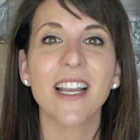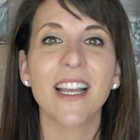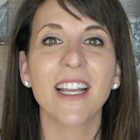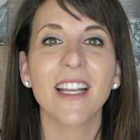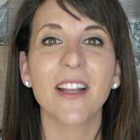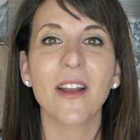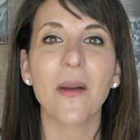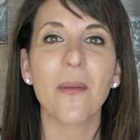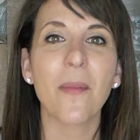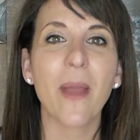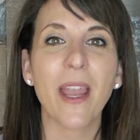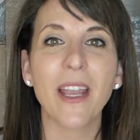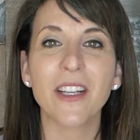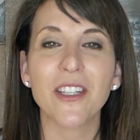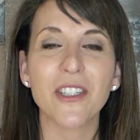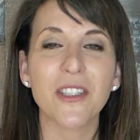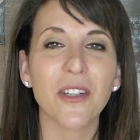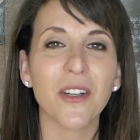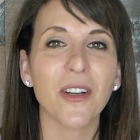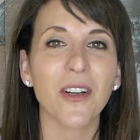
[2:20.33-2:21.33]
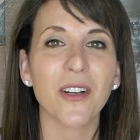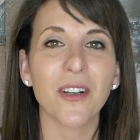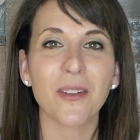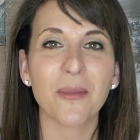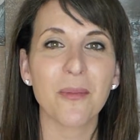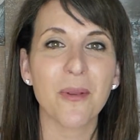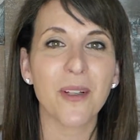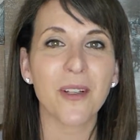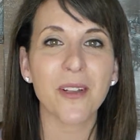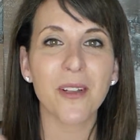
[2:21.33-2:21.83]
Make sure,
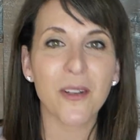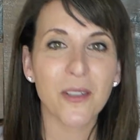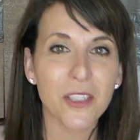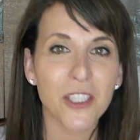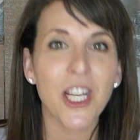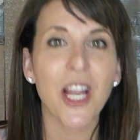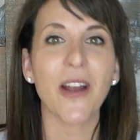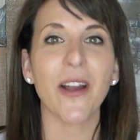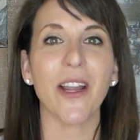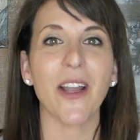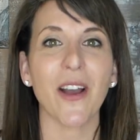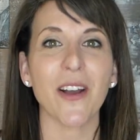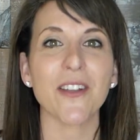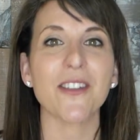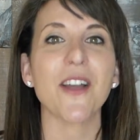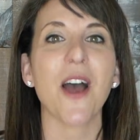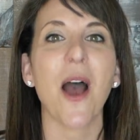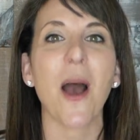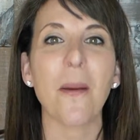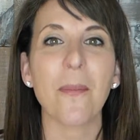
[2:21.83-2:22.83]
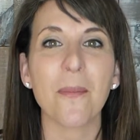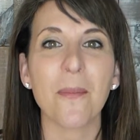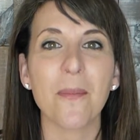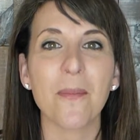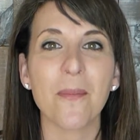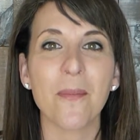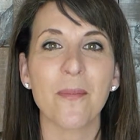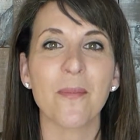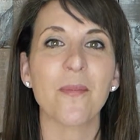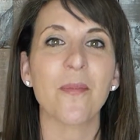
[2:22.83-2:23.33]
put a little cherry on top.
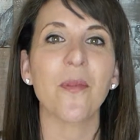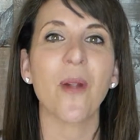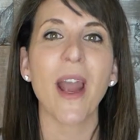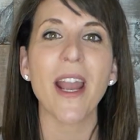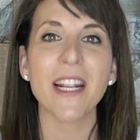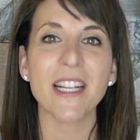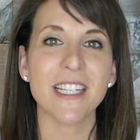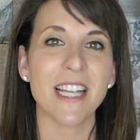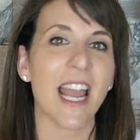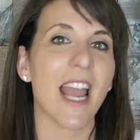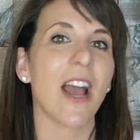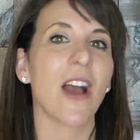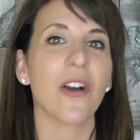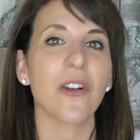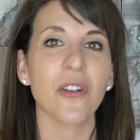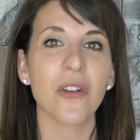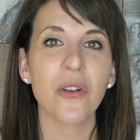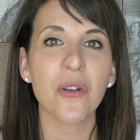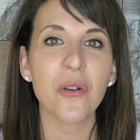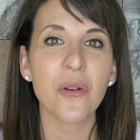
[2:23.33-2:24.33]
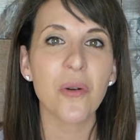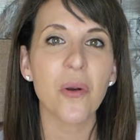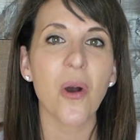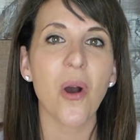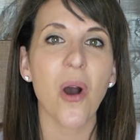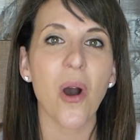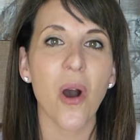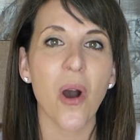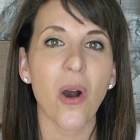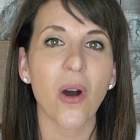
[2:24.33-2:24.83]
Write down who
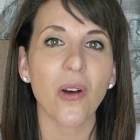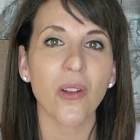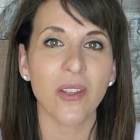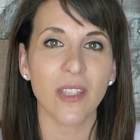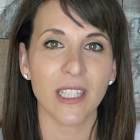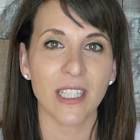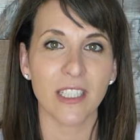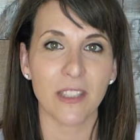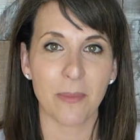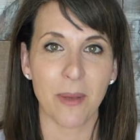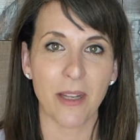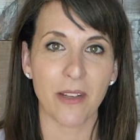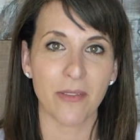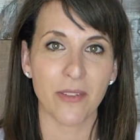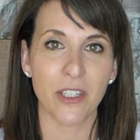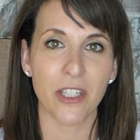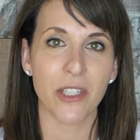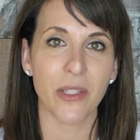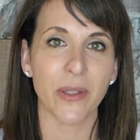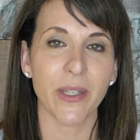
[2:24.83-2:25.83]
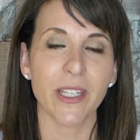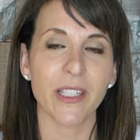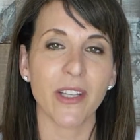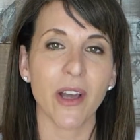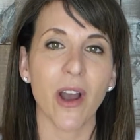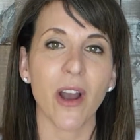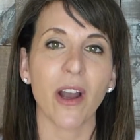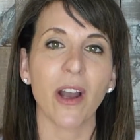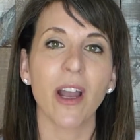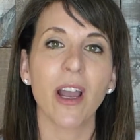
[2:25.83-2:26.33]
all these beneficiaries
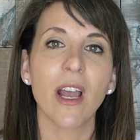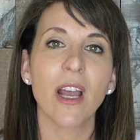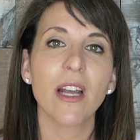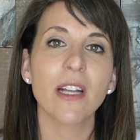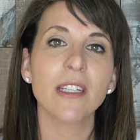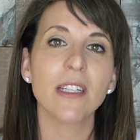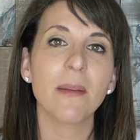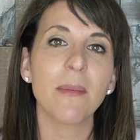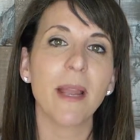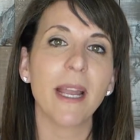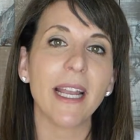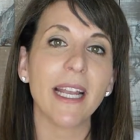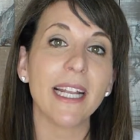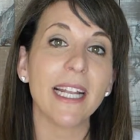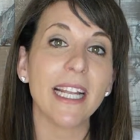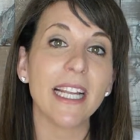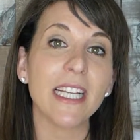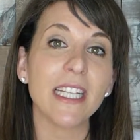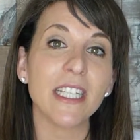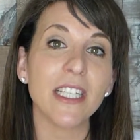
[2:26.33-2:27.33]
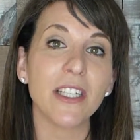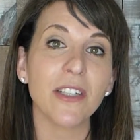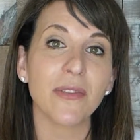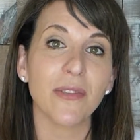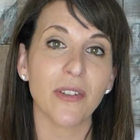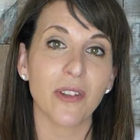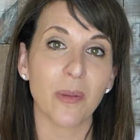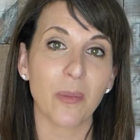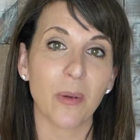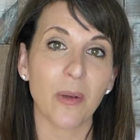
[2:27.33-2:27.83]
are to make it easy
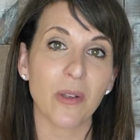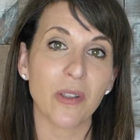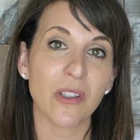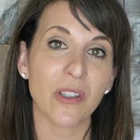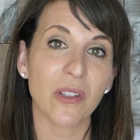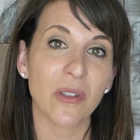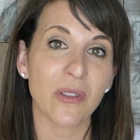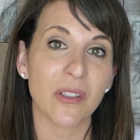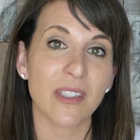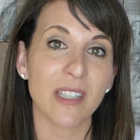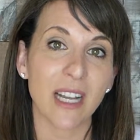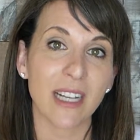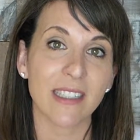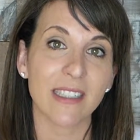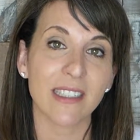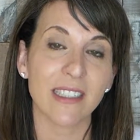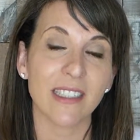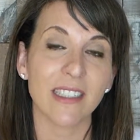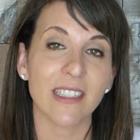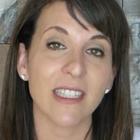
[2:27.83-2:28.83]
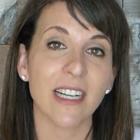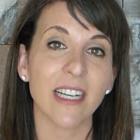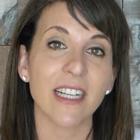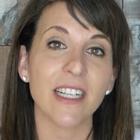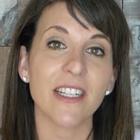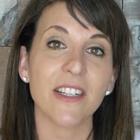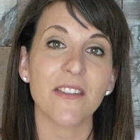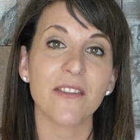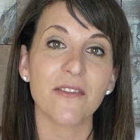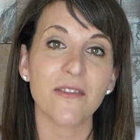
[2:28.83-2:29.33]
for the person who's next in
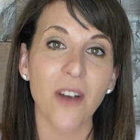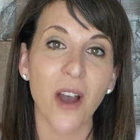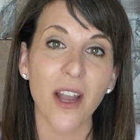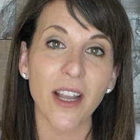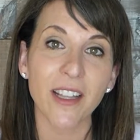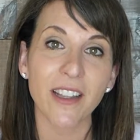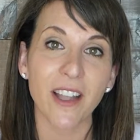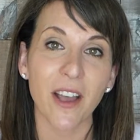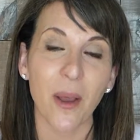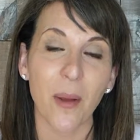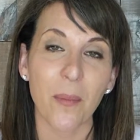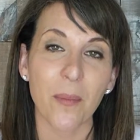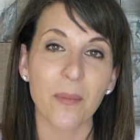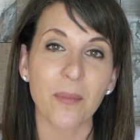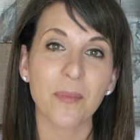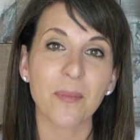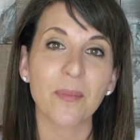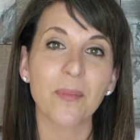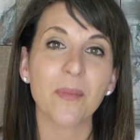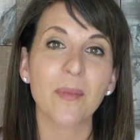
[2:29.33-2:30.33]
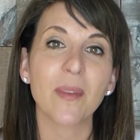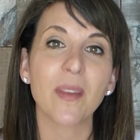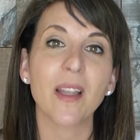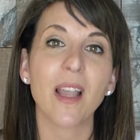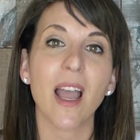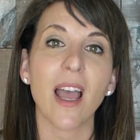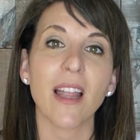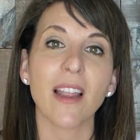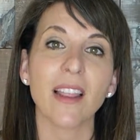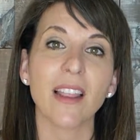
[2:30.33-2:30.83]
line to find them
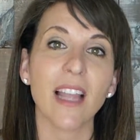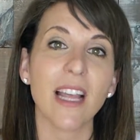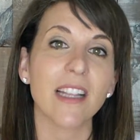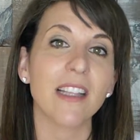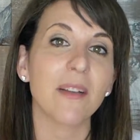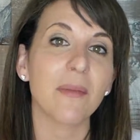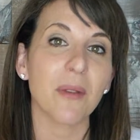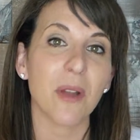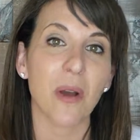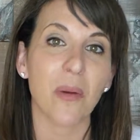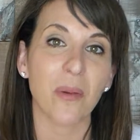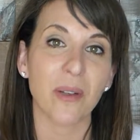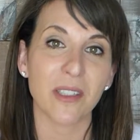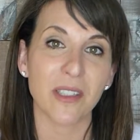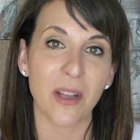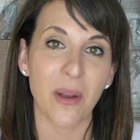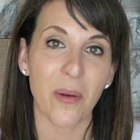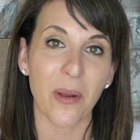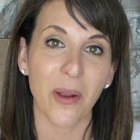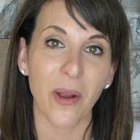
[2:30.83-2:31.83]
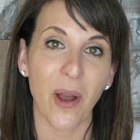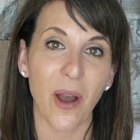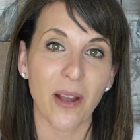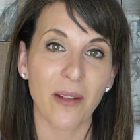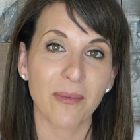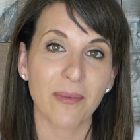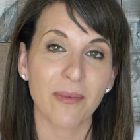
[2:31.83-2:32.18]
and let them know what's going on.